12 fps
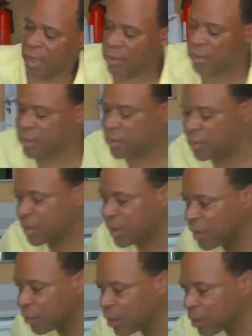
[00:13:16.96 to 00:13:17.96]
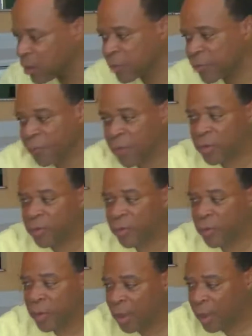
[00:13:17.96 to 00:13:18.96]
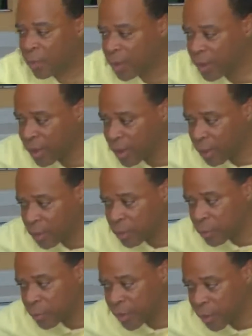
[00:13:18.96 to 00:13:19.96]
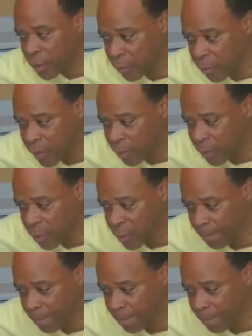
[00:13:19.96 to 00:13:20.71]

Let's see, what goes first? I'm going to get a little bit of creamer.